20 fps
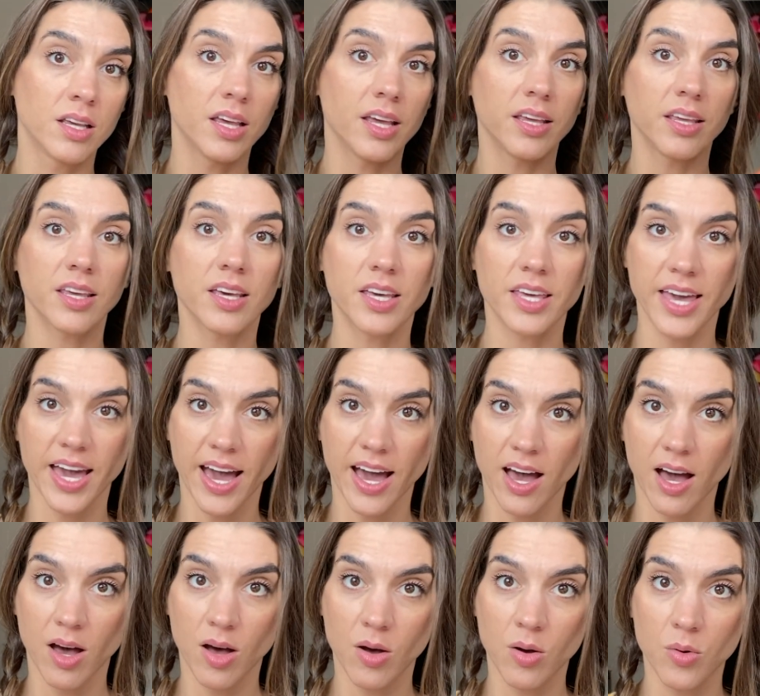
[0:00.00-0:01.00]

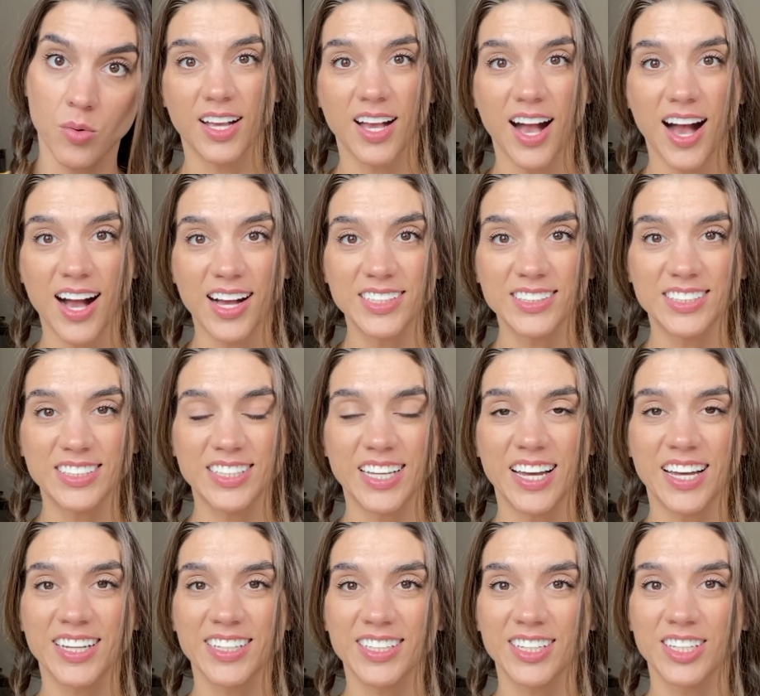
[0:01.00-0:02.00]
cacao.
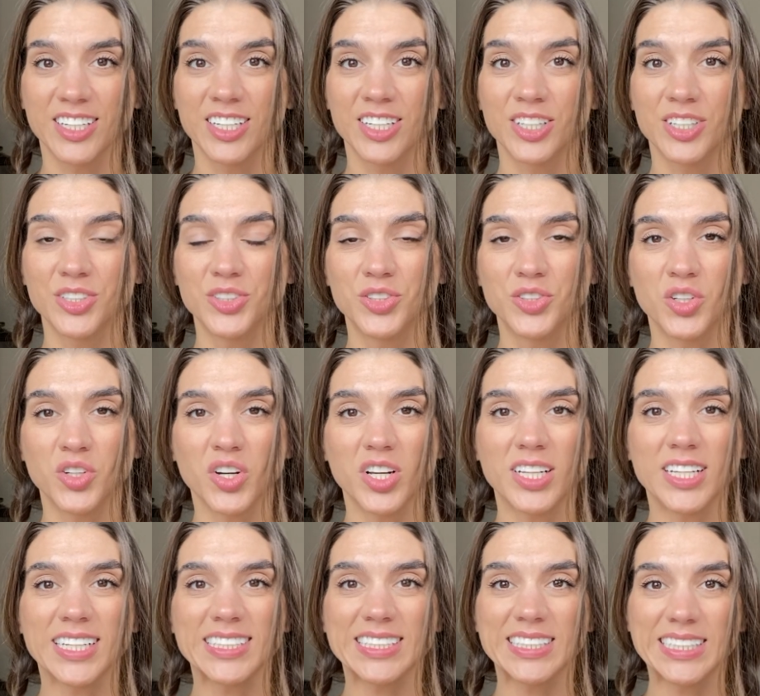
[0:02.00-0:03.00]
Aztec
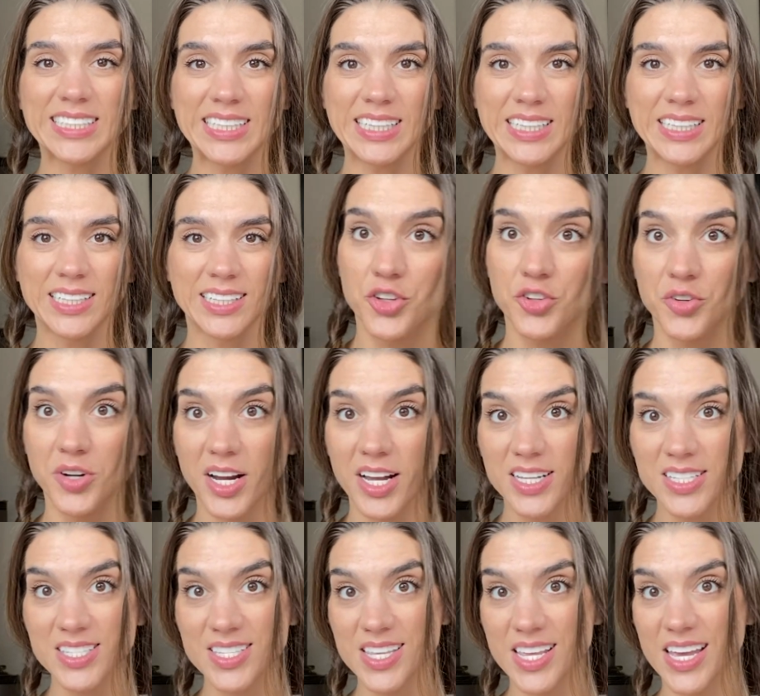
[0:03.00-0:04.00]
Zocalatl
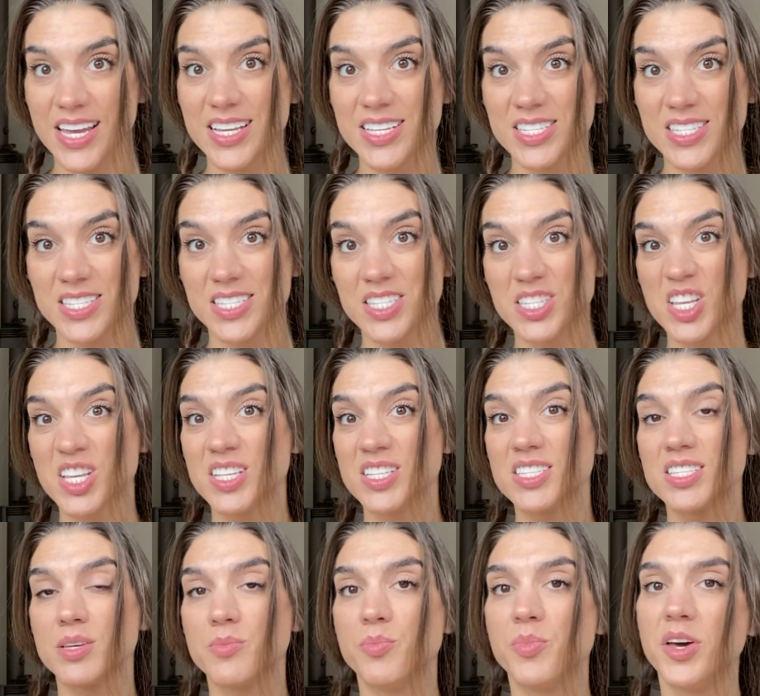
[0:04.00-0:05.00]
translates
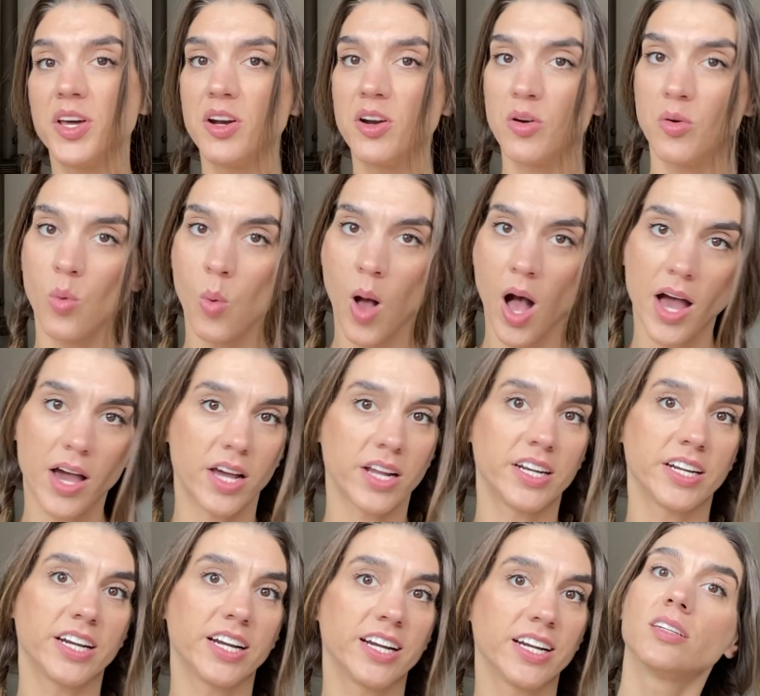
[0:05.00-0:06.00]
to bitter
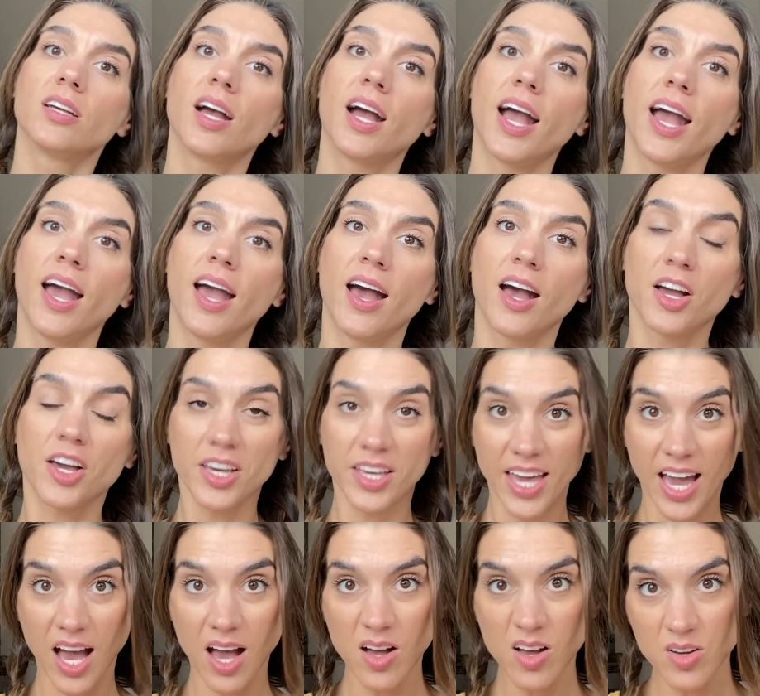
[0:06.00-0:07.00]
water.
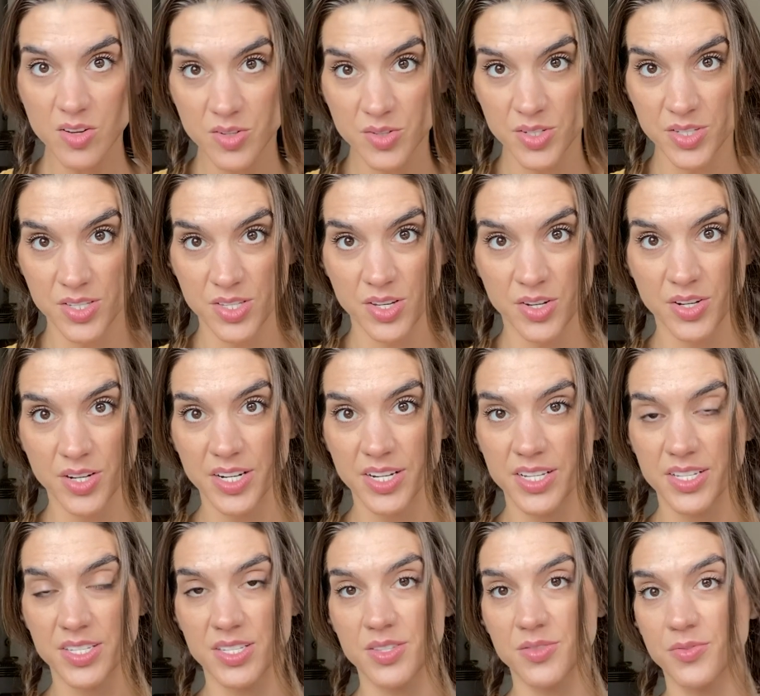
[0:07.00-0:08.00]
Cacao is known
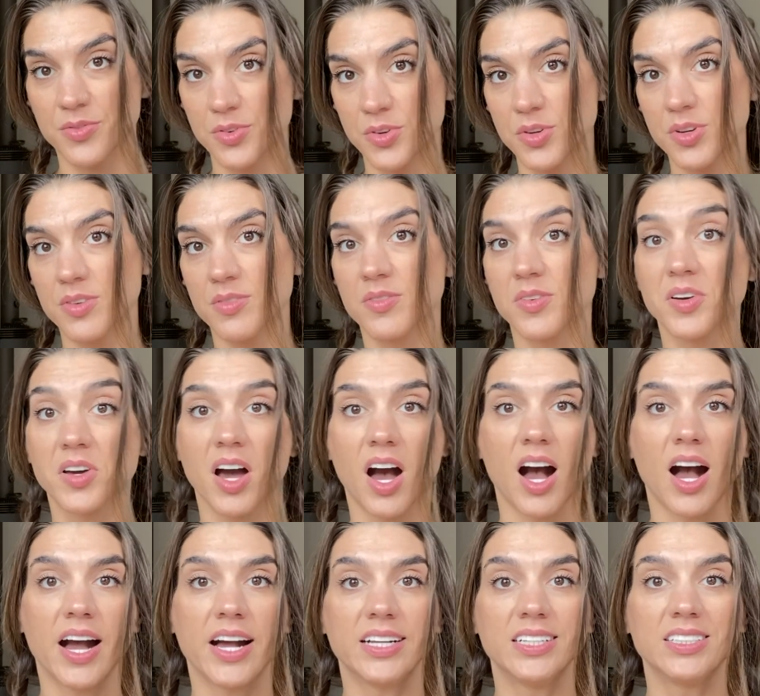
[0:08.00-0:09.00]
as food of the
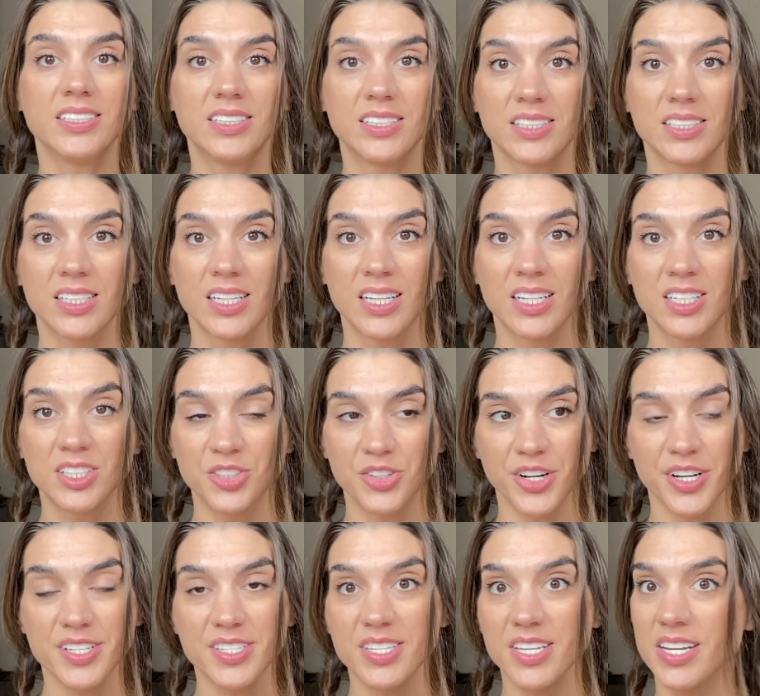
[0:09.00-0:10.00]
gods,
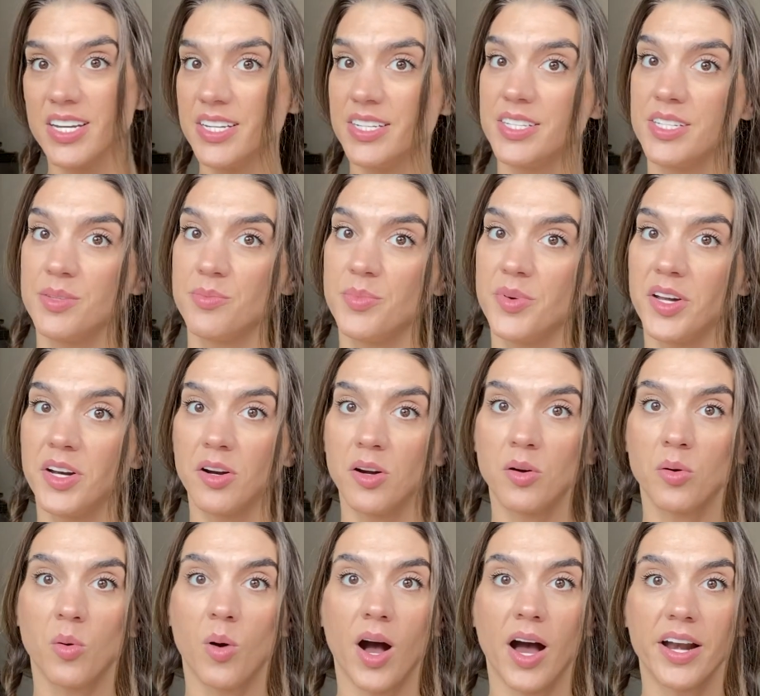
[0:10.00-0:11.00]
translating to
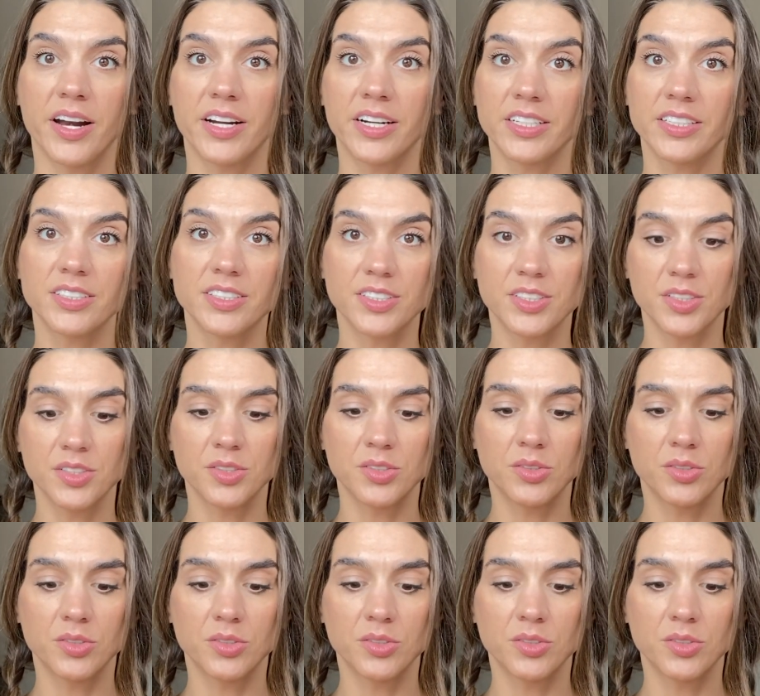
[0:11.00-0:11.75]
bitter water. So